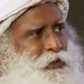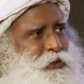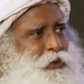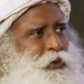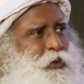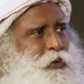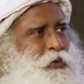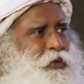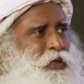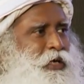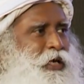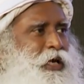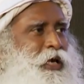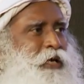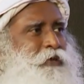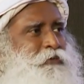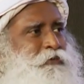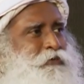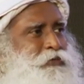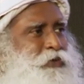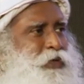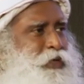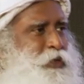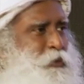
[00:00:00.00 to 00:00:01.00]
Don't
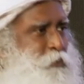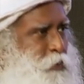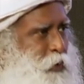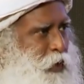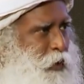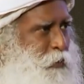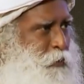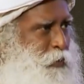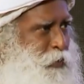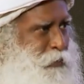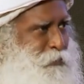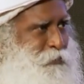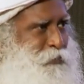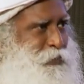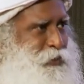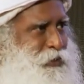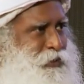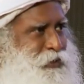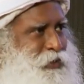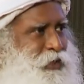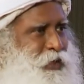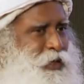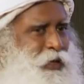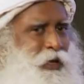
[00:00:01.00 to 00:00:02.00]
confront
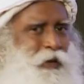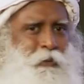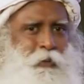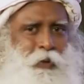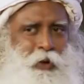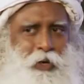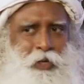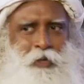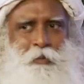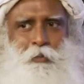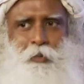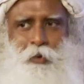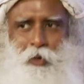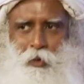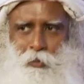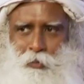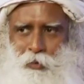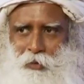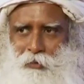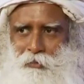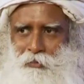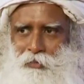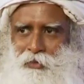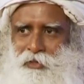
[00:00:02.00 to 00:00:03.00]
problems, avoid
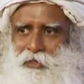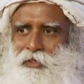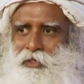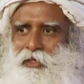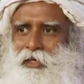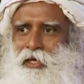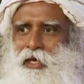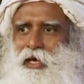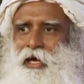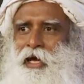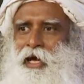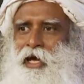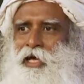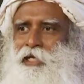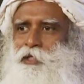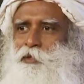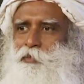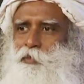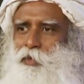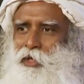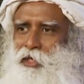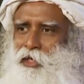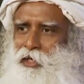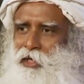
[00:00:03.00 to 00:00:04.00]
problems,
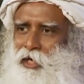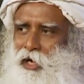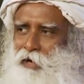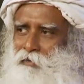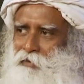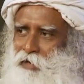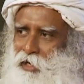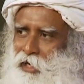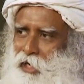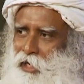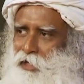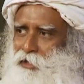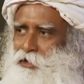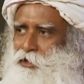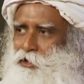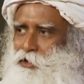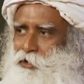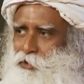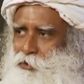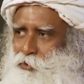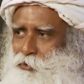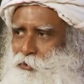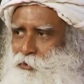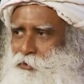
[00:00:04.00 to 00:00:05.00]
has been our
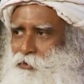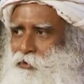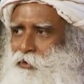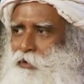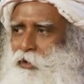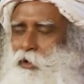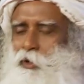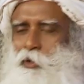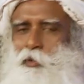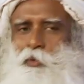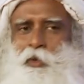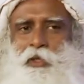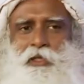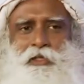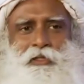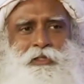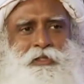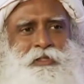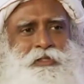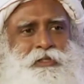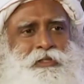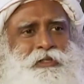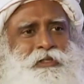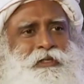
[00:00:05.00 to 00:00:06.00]
attitude
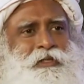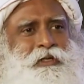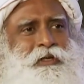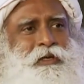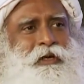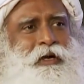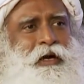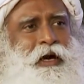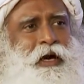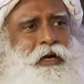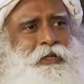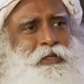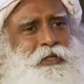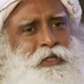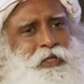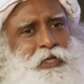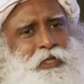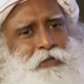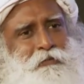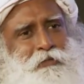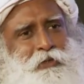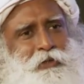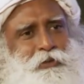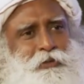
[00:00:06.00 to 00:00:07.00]
always. I
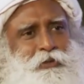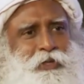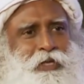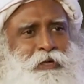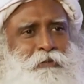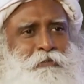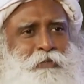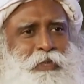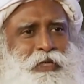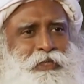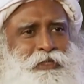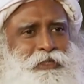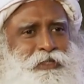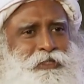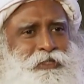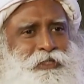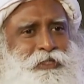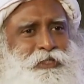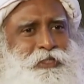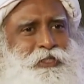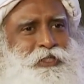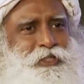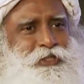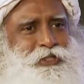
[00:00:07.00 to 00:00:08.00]
think even today mothers
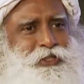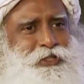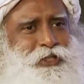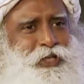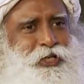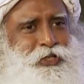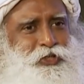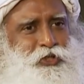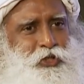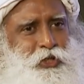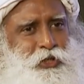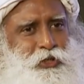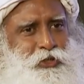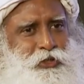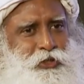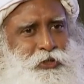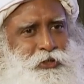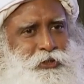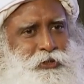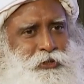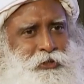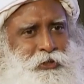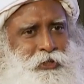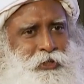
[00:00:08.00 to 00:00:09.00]
are teaching their
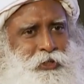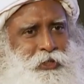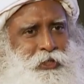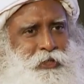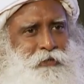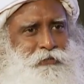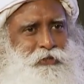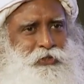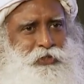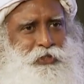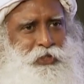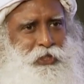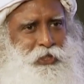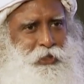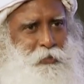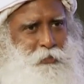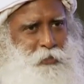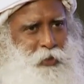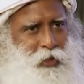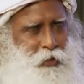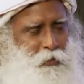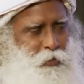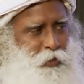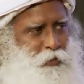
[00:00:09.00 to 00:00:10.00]
children, if there's any
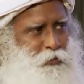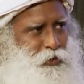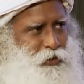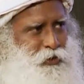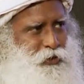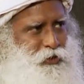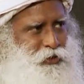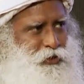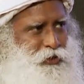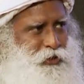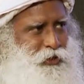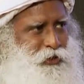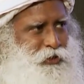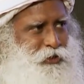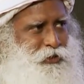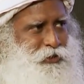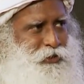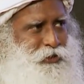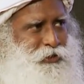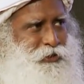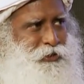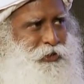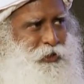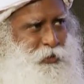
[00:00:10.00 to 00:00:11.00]
problem on the street,
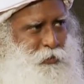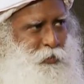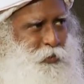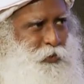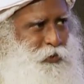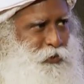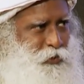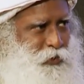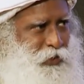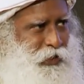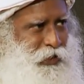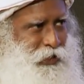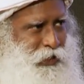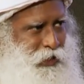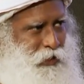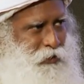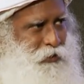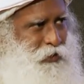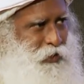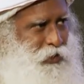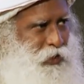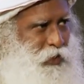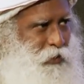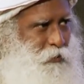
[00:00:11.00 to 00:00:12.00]
just put your head
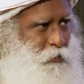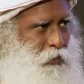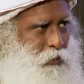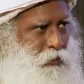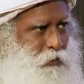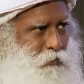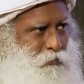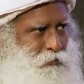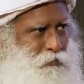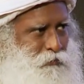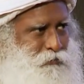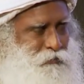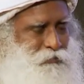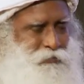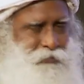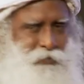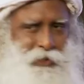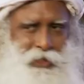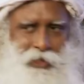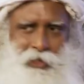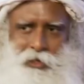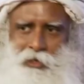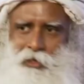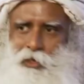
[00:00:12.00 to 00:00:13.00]
down and come home.
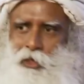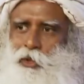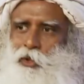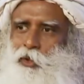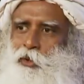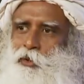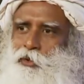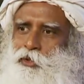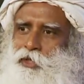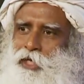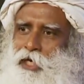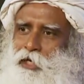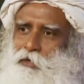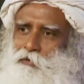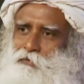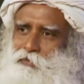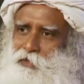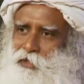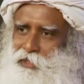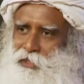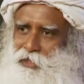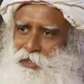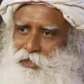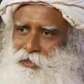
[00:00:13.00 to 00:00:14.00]
Don't try to
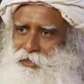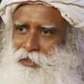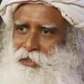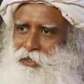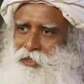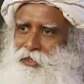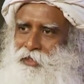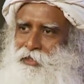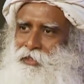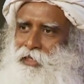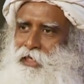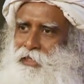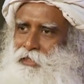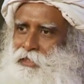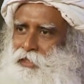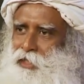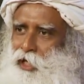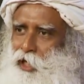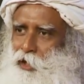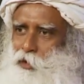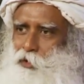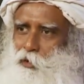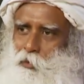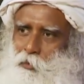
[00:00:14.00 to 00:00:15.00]
fix it, that's
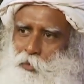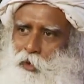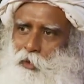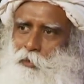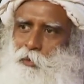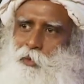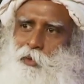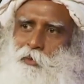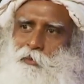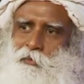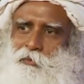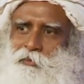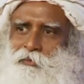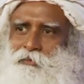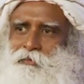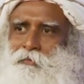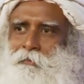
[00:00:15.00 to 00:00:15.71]
not your problem.